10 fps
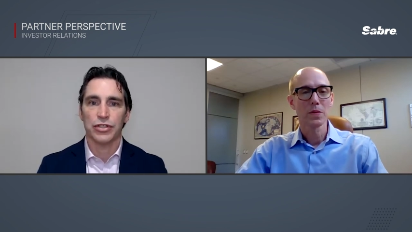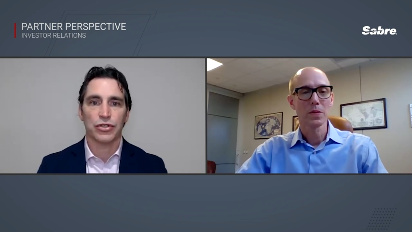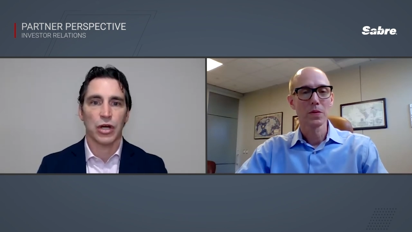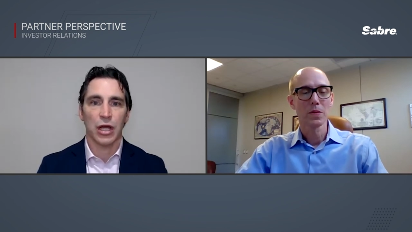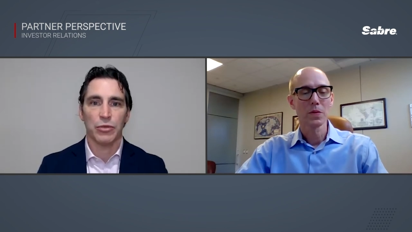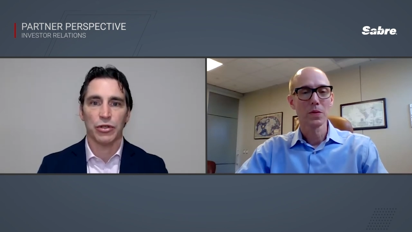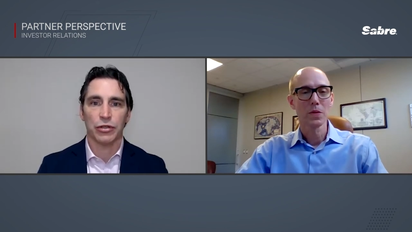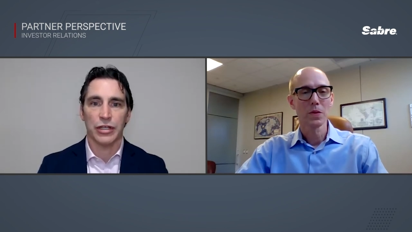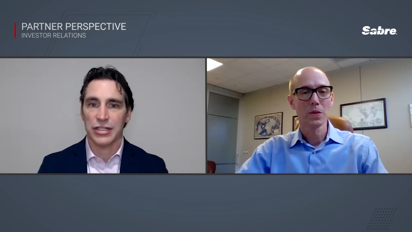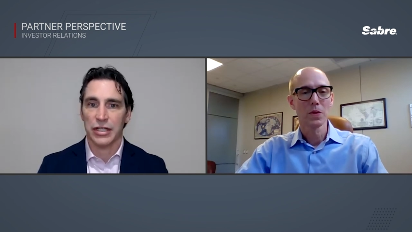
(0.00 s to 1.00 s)
Speaker 1: describe your
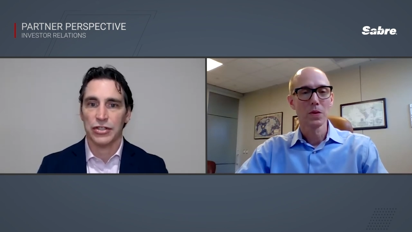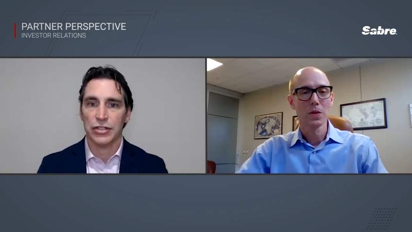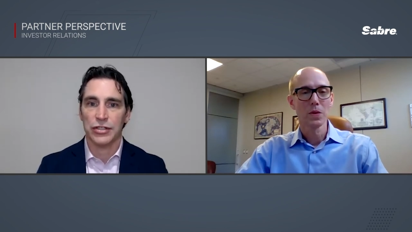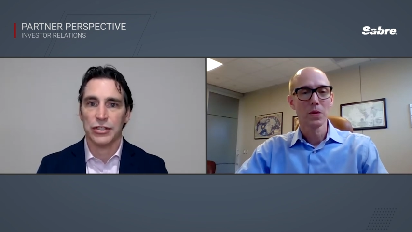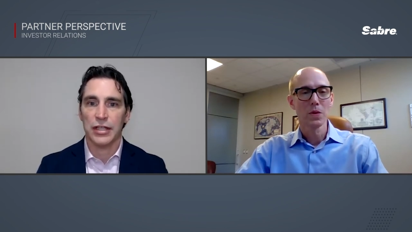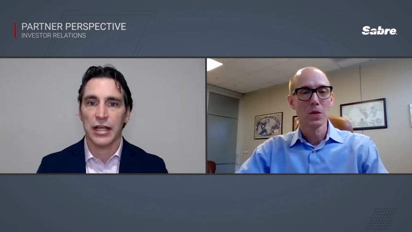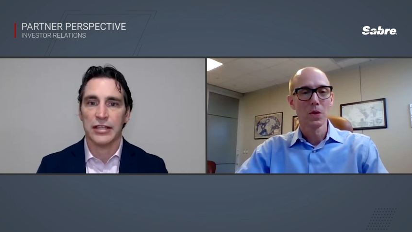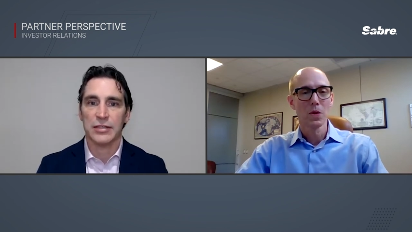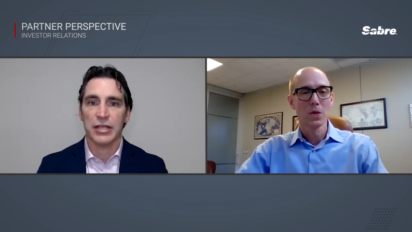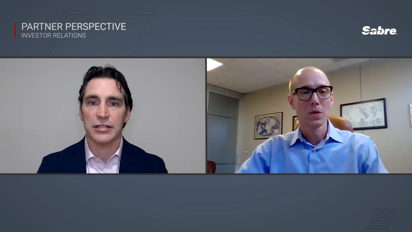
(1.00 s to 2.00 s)
intentions in that
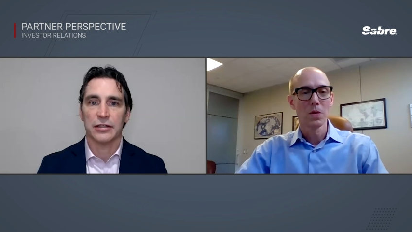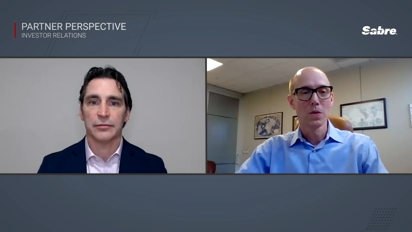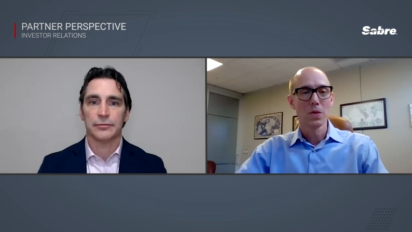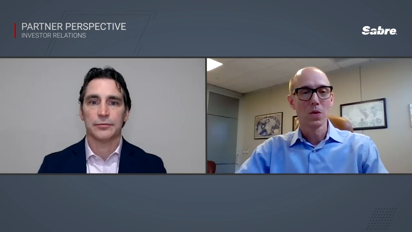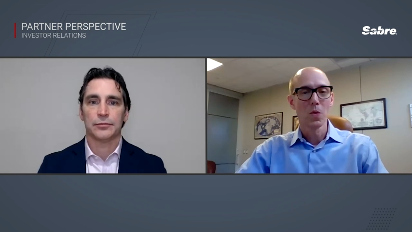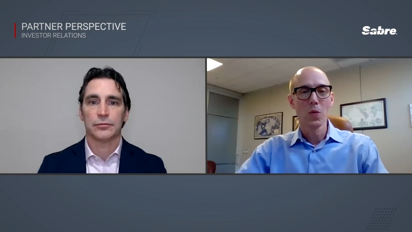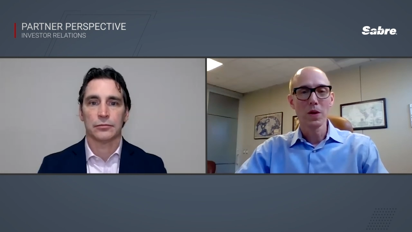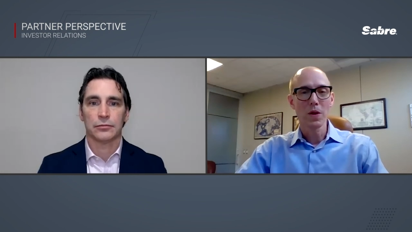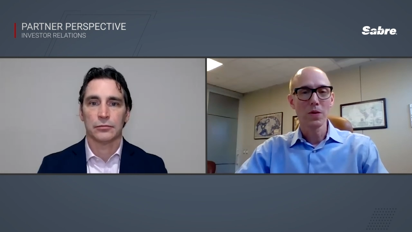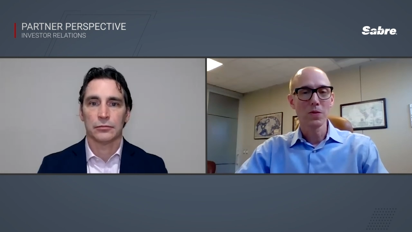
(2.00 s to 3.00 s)
space?
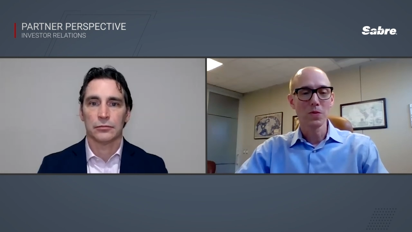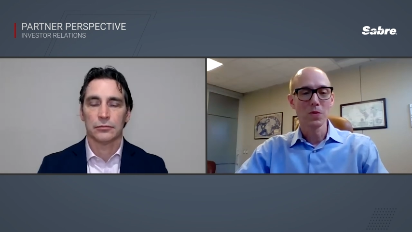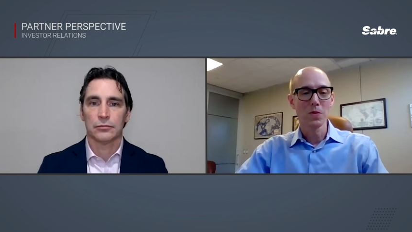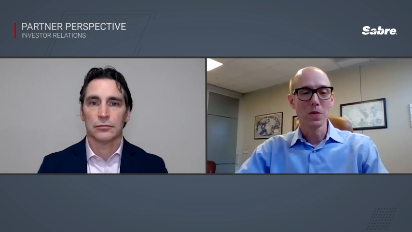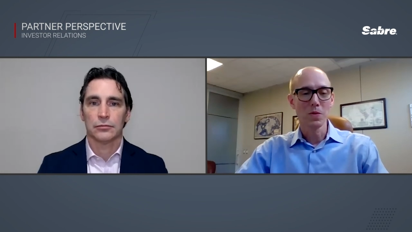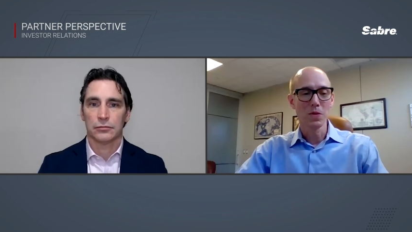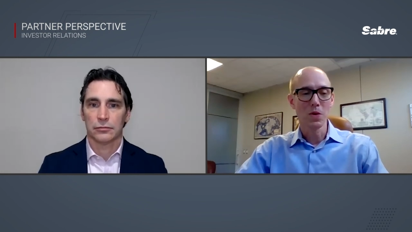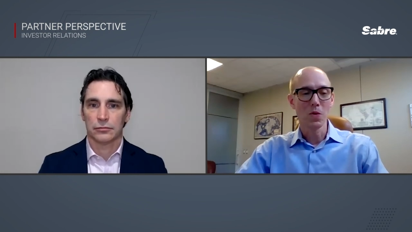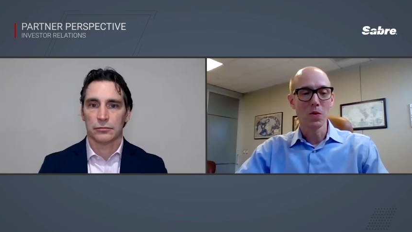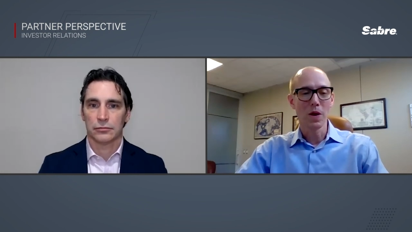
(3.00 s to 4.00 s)
We, uh, you
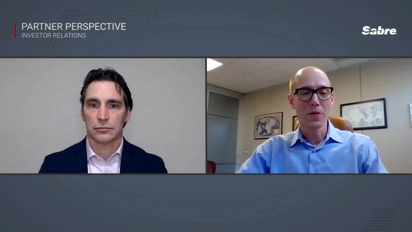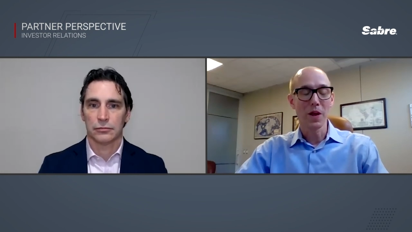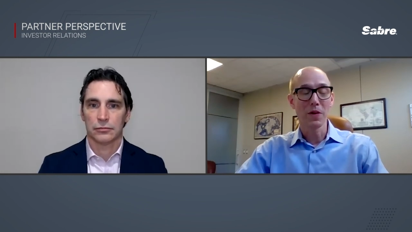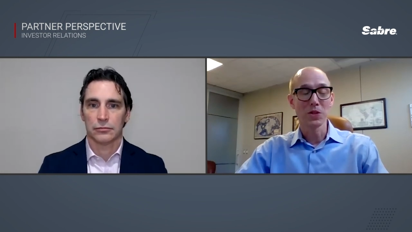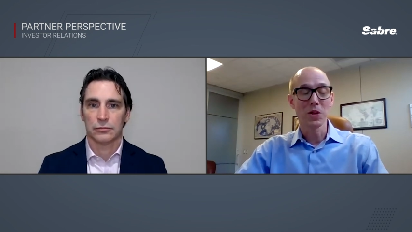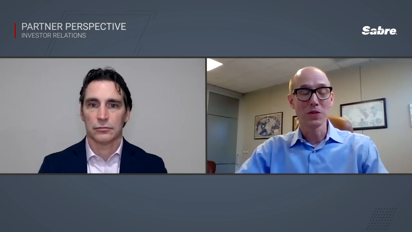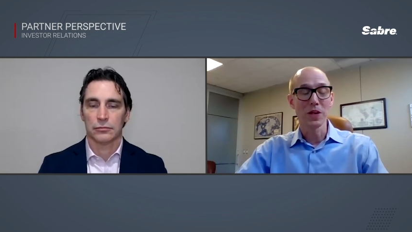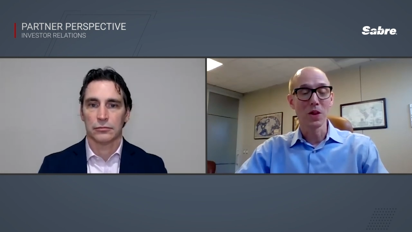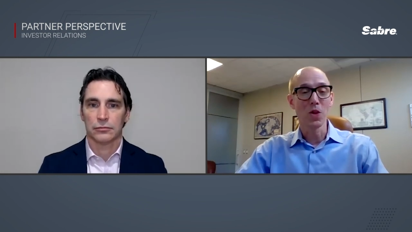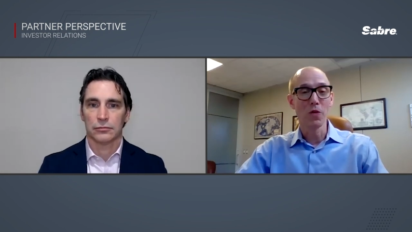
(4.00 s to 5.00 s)
know, I think of ourselves
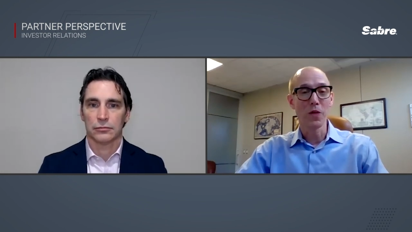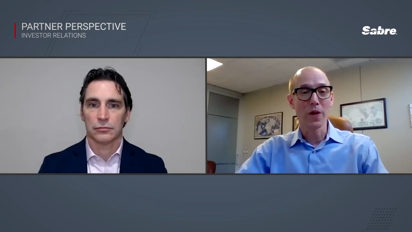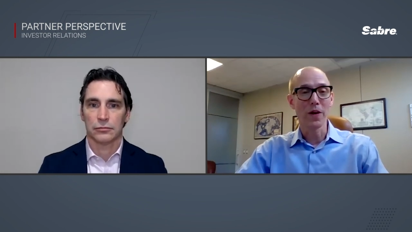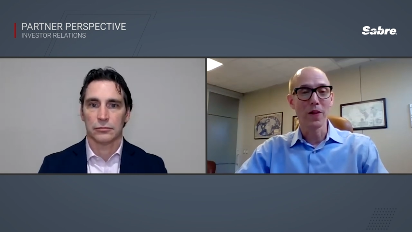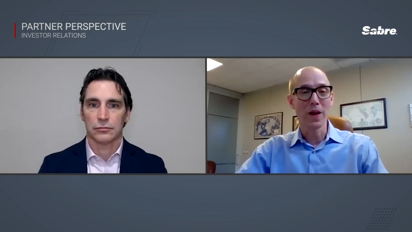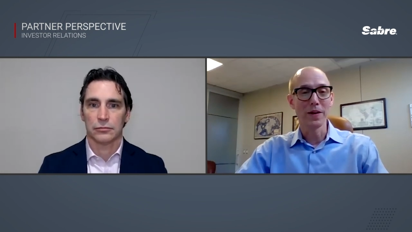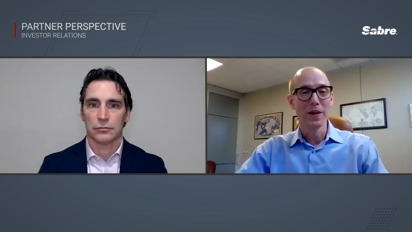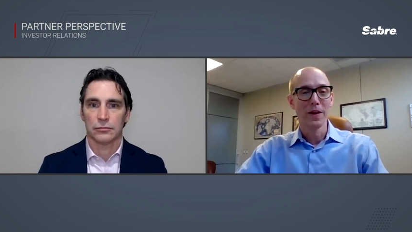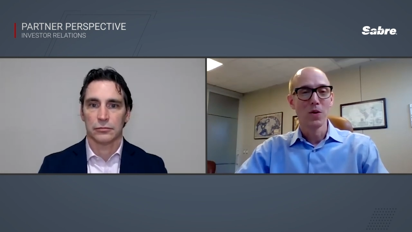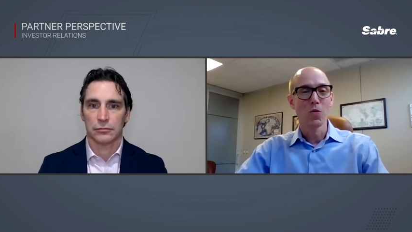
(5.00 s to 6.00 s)
as a low fare airline,
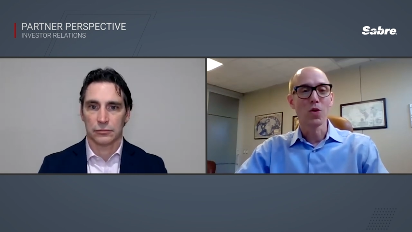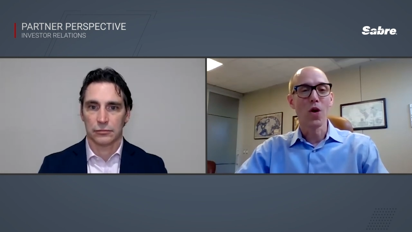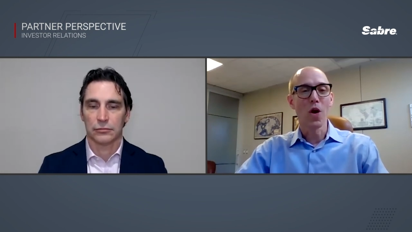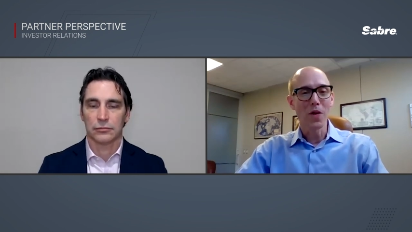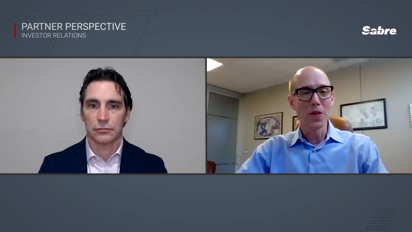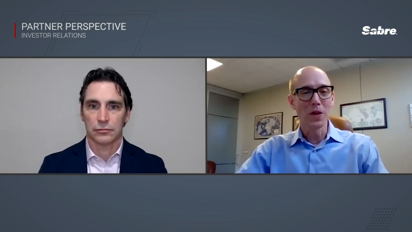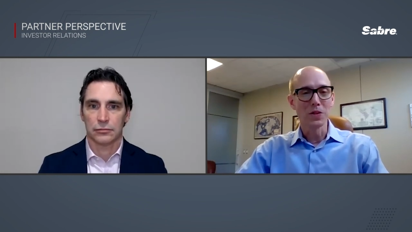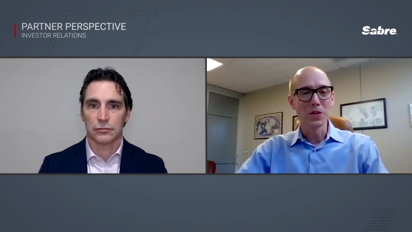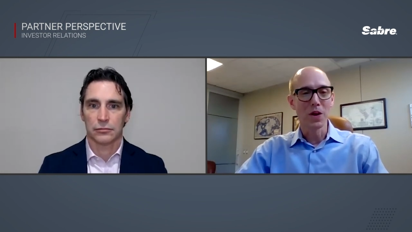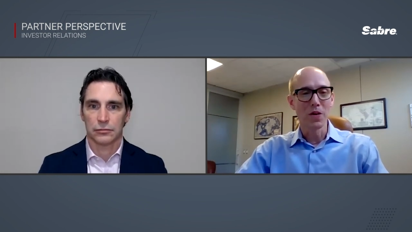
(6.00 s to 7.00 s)

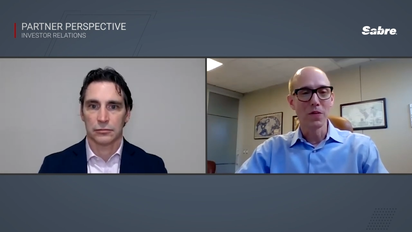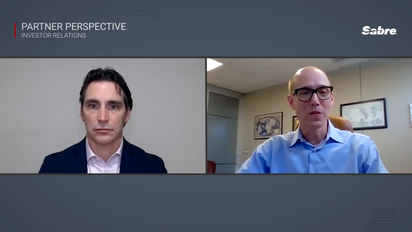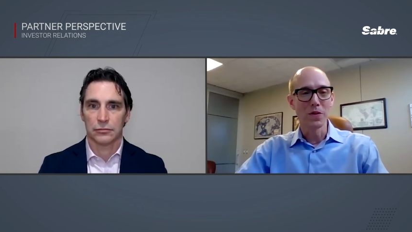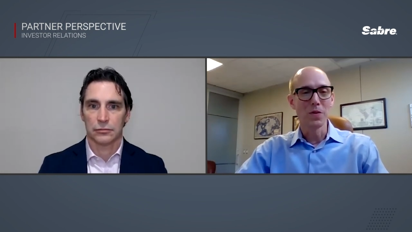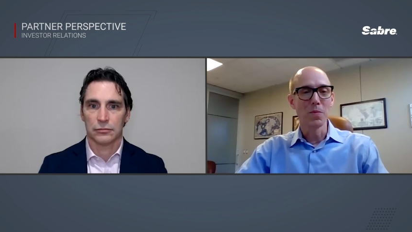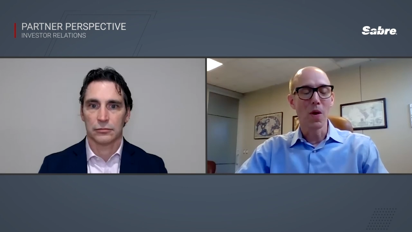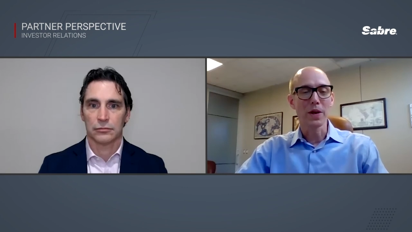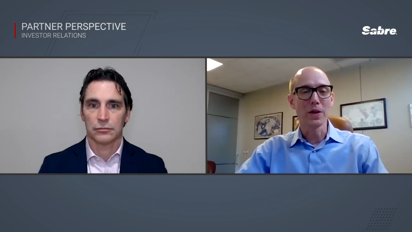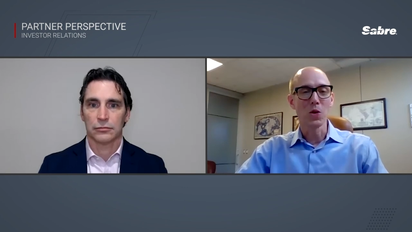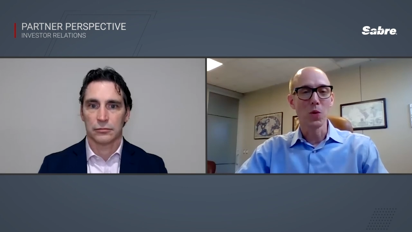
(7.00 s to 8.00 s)
regardless of the
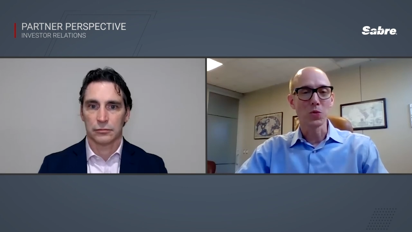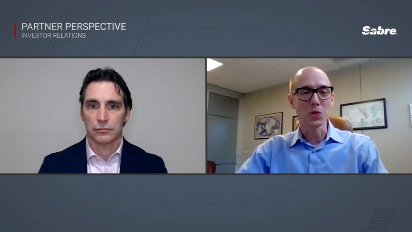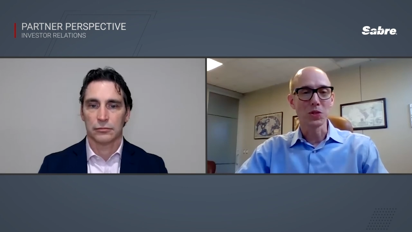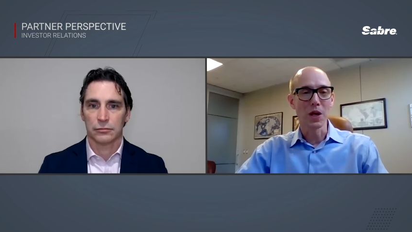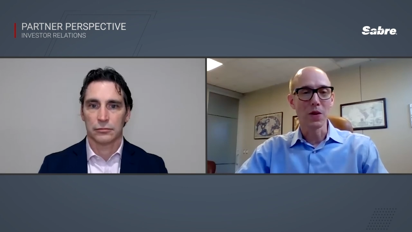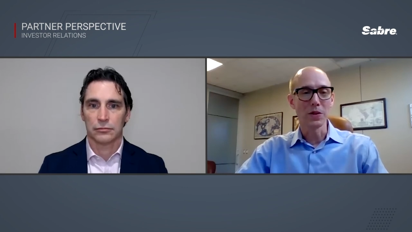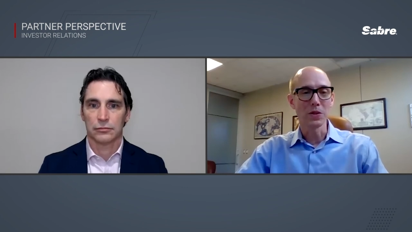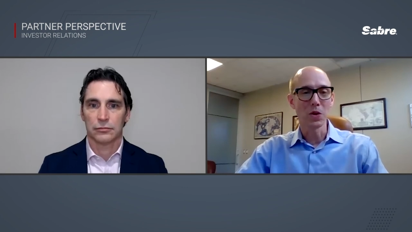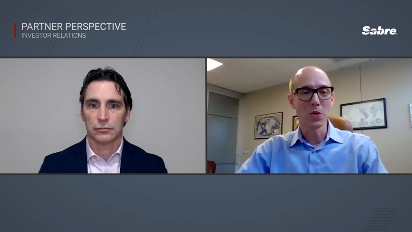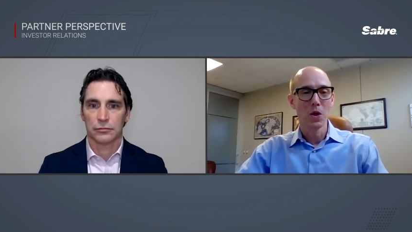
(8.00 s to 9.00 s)
market which we're selling.
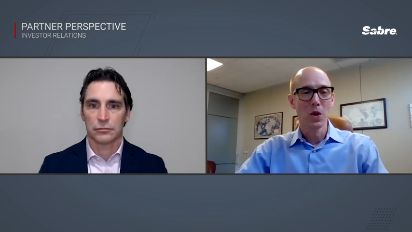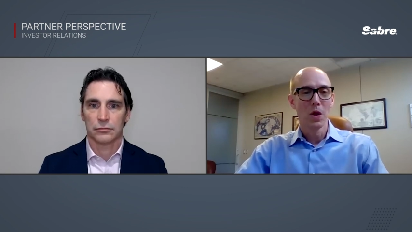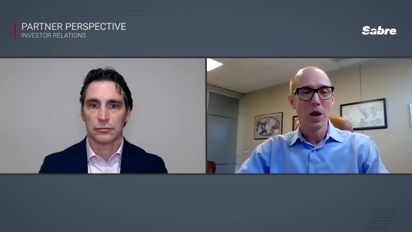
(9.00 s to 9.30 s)
So